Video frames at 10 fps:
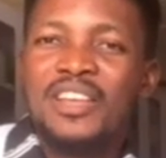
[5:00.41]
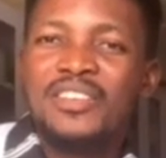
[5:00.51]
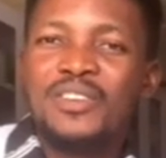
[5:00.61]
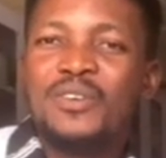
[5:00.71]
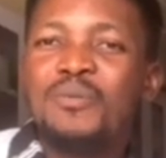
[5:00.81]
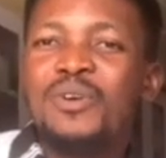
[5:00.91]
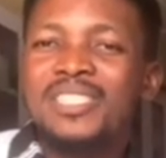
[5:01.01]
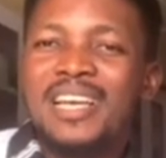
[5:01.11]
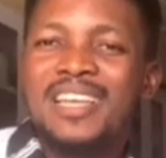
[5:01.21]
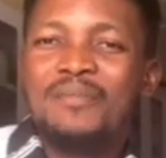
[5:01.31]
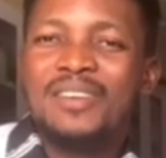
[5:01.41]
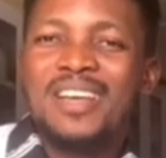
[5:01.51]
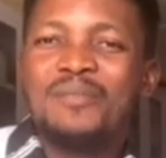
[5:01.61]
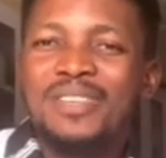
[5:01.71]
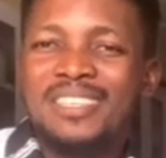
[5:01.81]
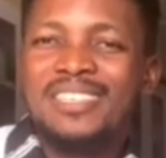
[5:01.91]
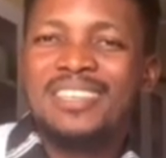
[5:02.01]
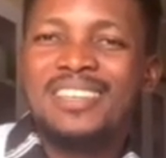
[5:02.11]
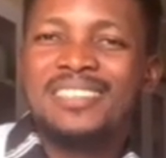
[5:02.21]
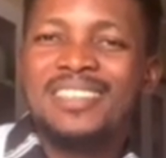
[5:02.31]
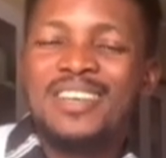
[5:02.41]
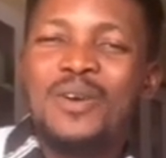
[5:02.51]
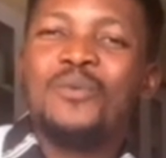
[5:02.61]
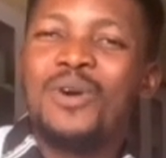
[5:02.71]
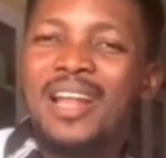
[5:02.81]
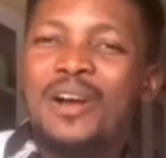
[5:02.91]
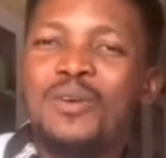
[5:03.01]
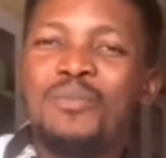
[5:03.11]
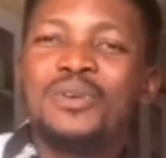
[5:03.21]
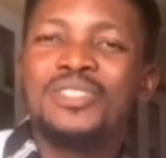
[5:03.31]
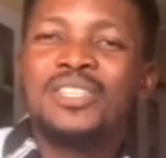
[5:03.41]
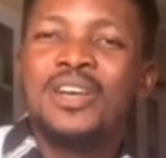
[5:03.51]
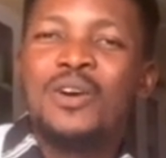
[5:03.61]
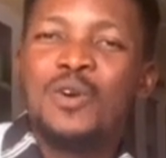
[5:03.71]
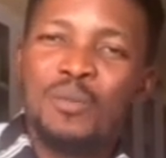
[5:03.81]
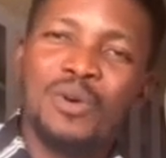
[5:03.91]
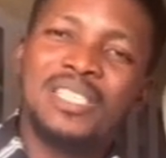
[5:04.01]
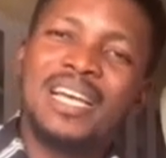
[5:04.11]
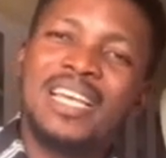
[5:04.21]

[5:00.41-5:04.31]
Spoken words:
So hormones are chemical messengers. What are hormones? Hormones are